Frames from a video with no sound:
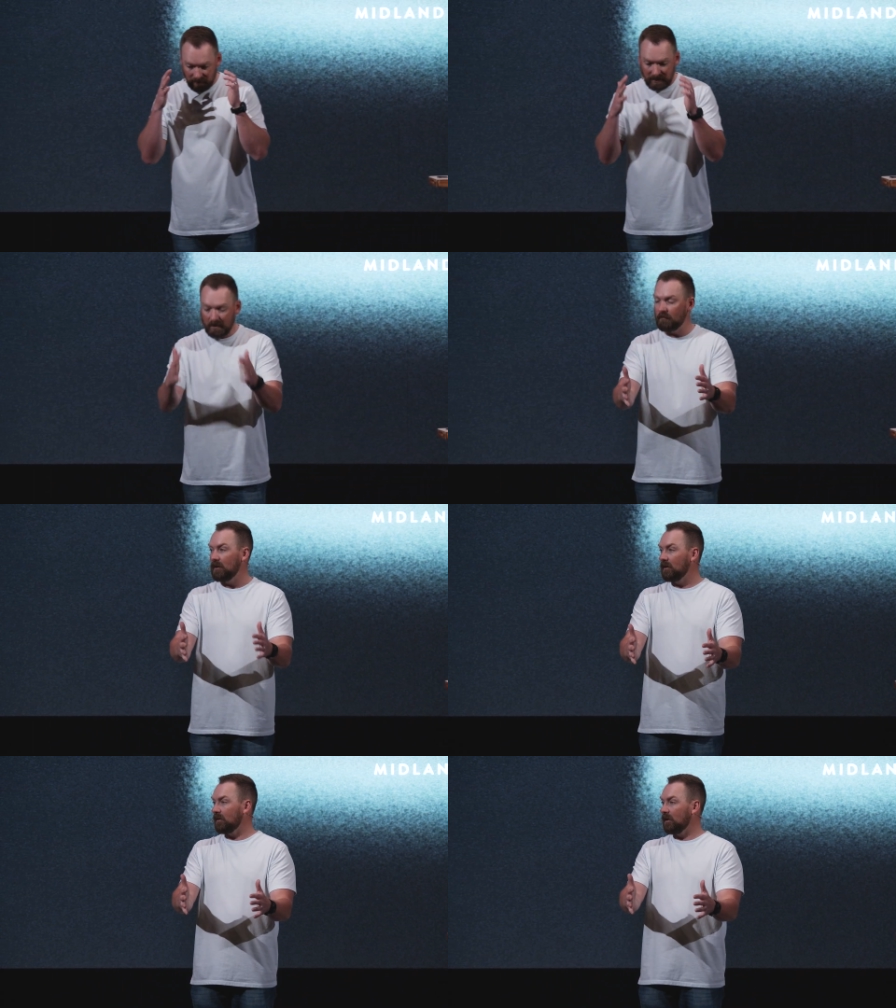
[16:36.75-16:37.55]

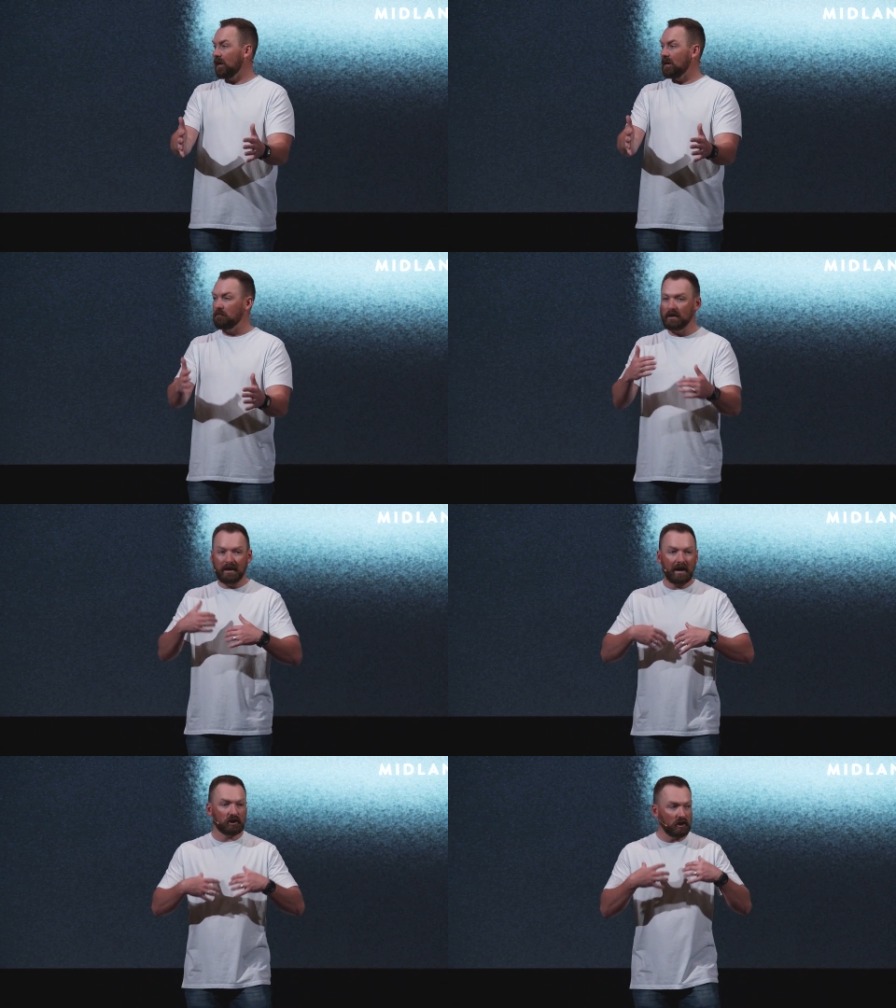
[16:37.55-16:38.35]
giving and
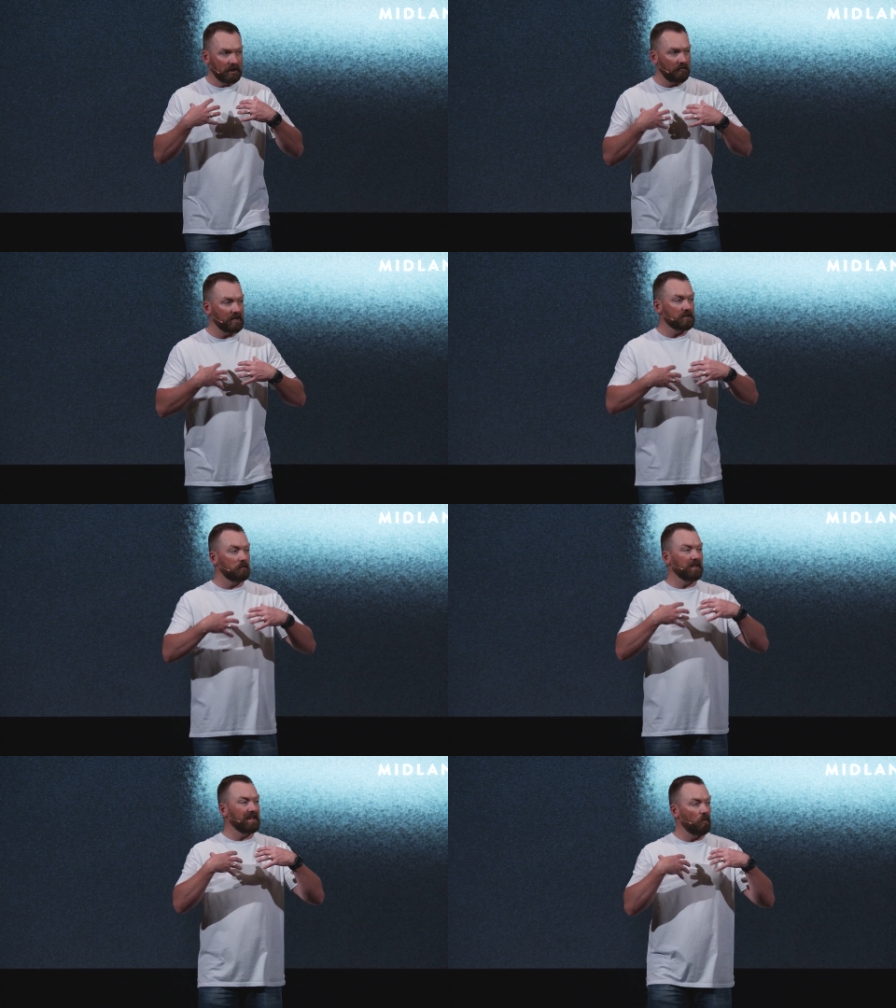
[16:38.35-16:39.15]
me actually giving
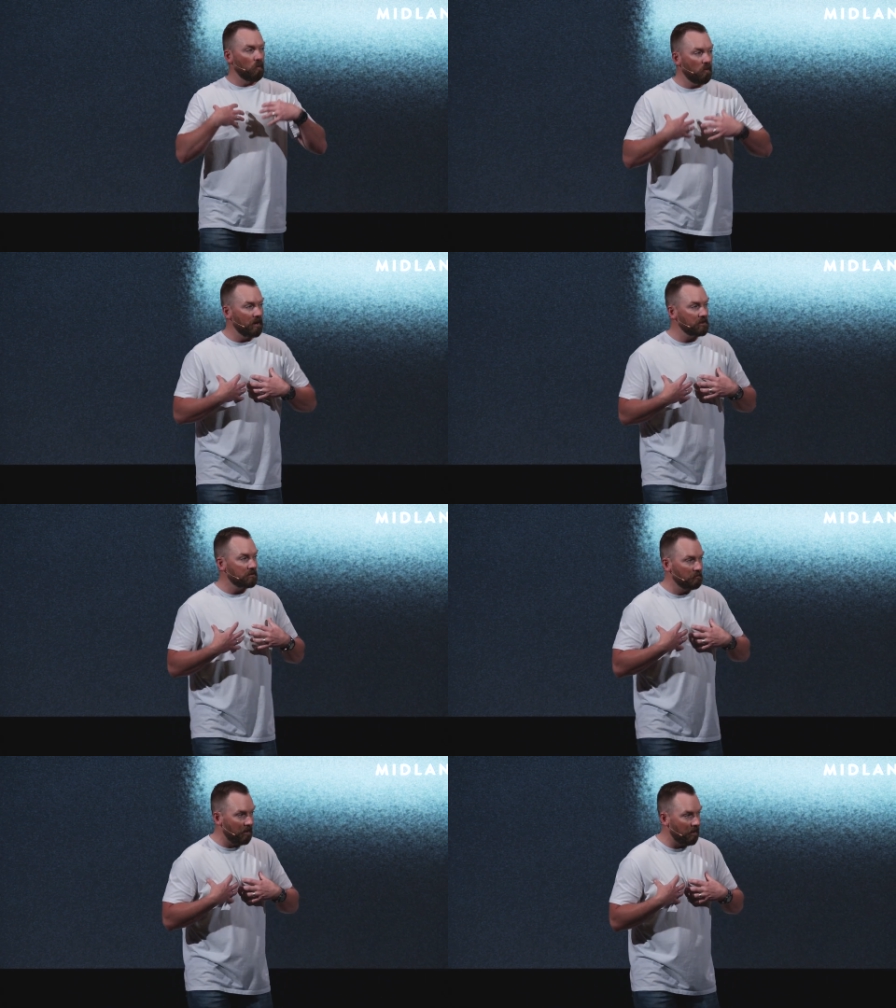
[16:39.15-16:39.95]
something that
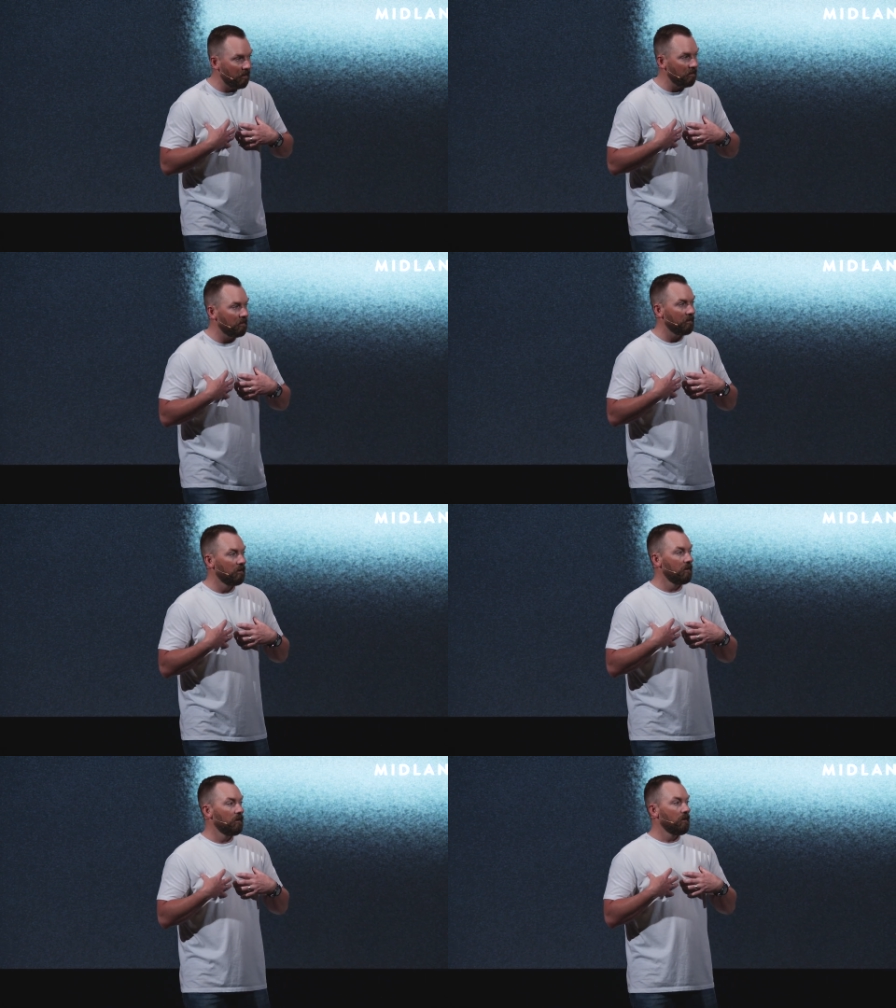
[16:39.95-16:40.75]
was mine,
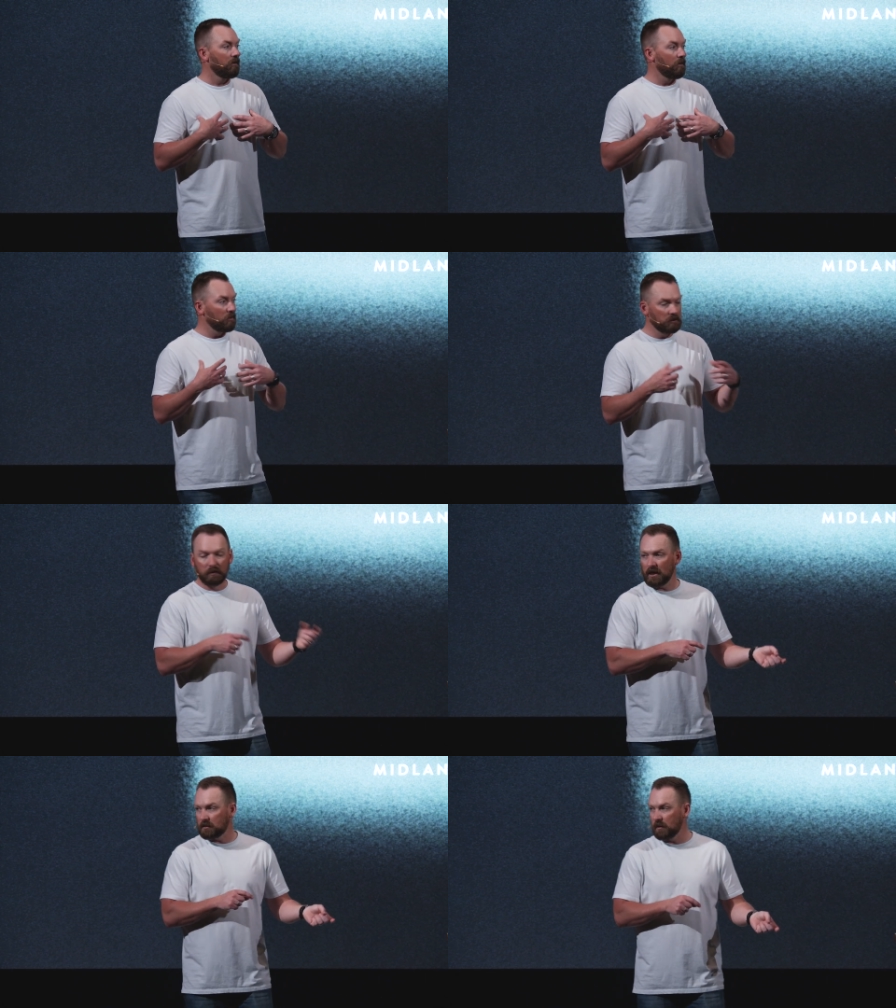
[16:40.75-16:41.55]
that was
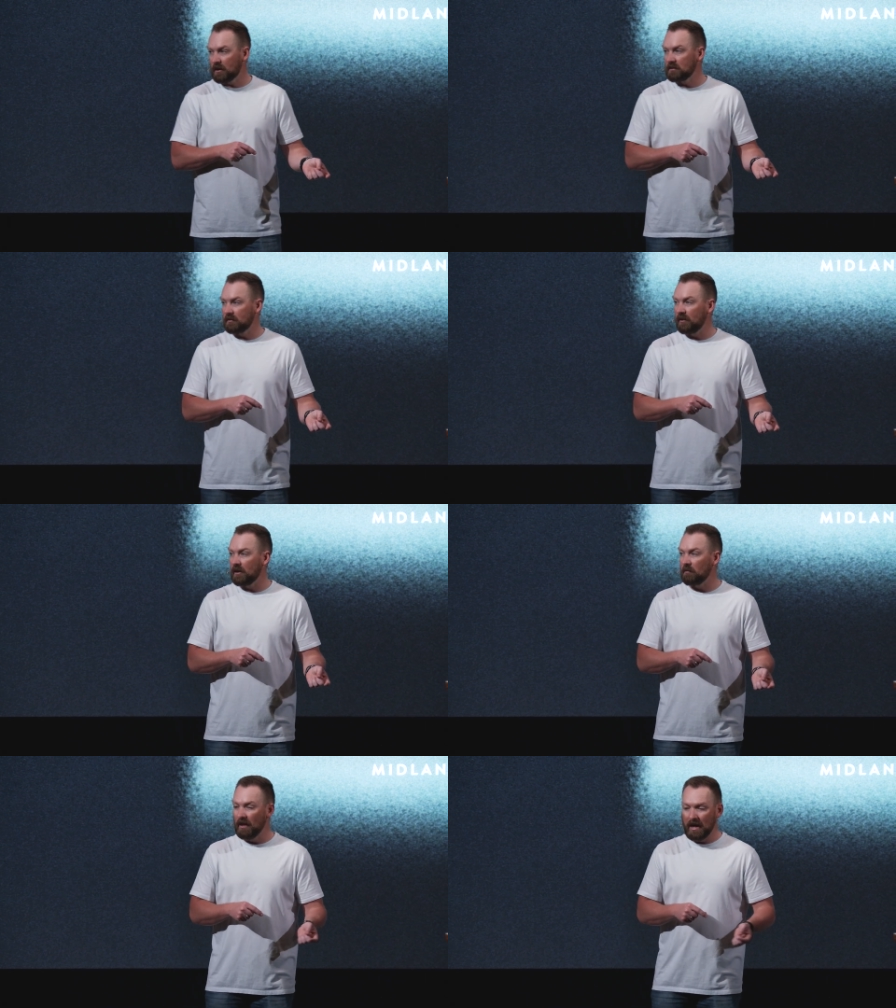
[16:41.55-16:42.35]
blessed because of
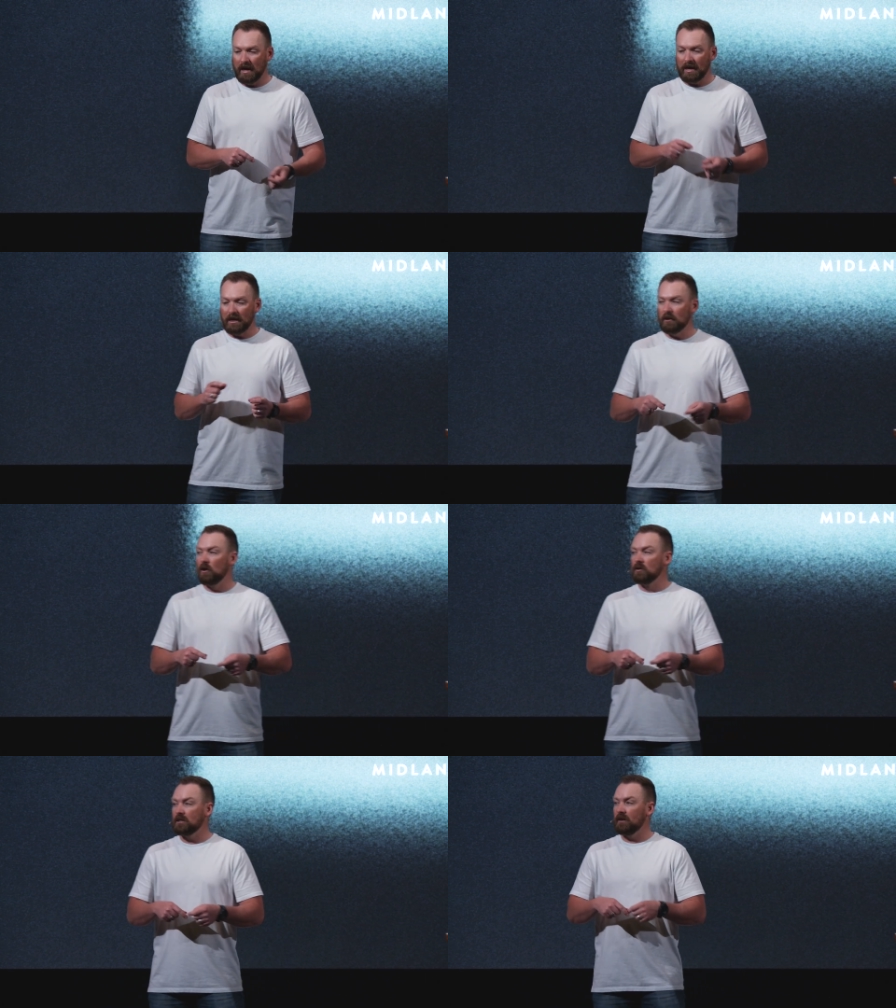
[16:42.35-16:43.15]
him, he
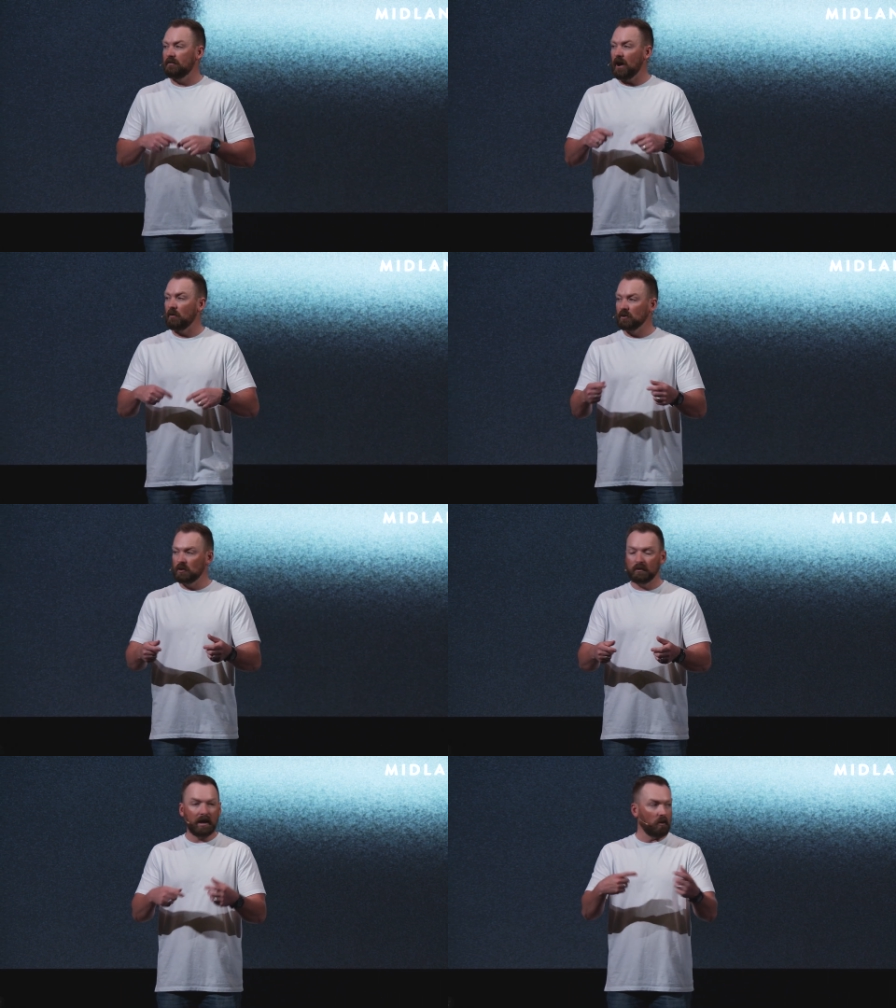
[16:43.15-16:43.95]
knows that if I will
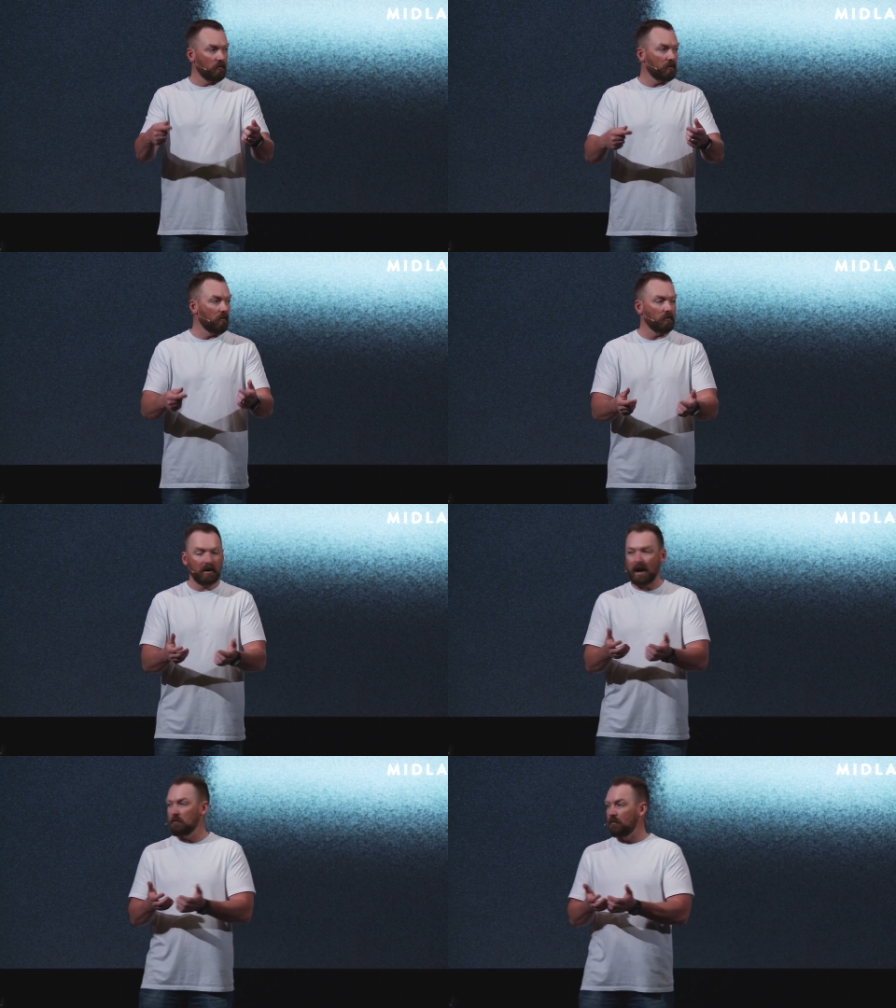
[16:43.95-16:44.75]
do that over and over,
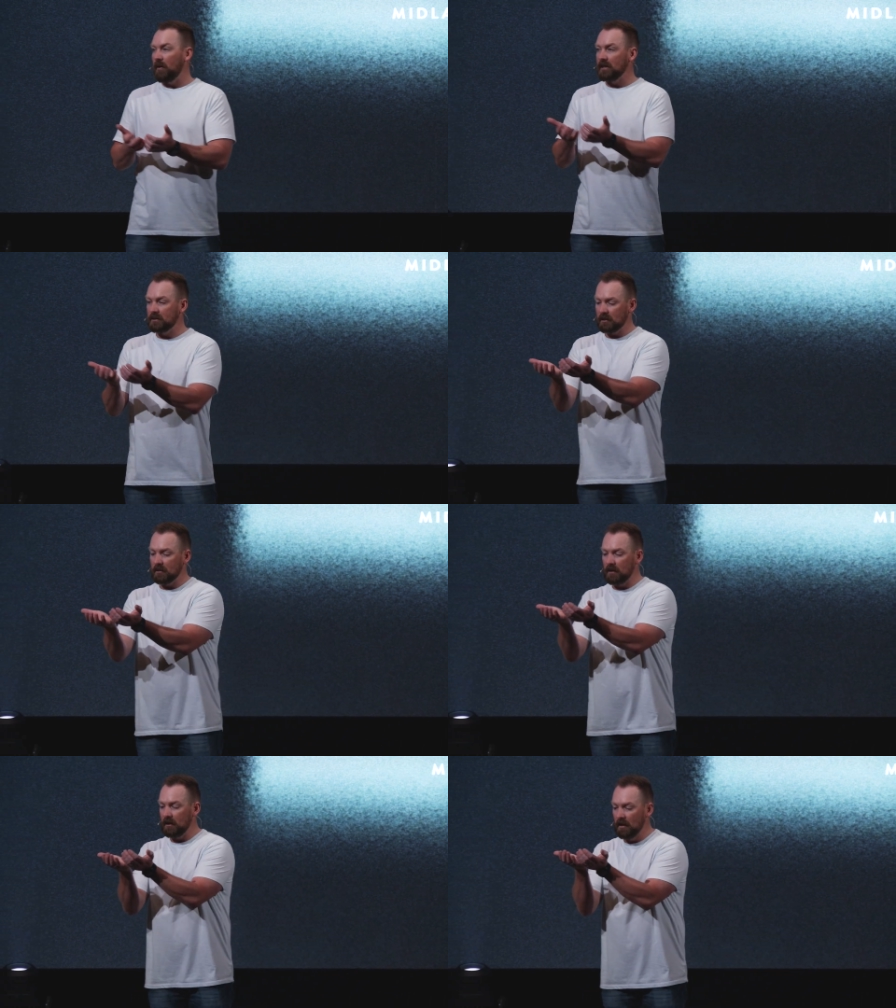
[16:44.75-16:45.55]
I'm
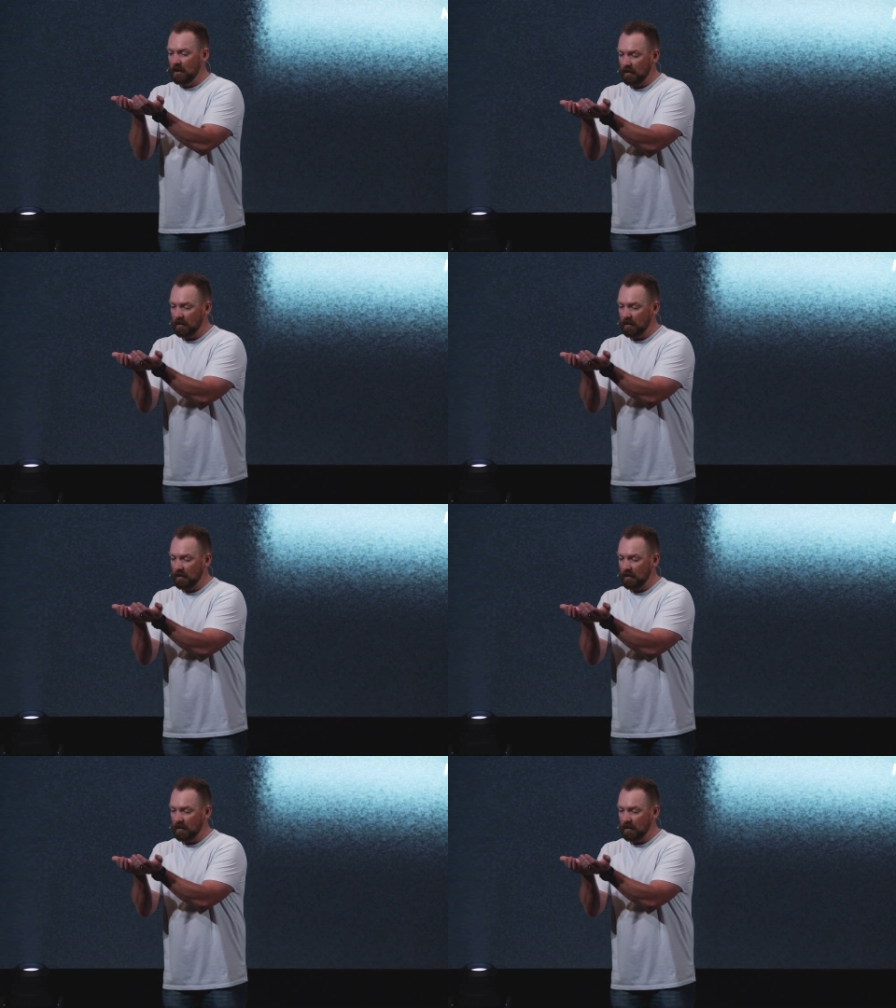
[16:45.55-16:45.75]
basically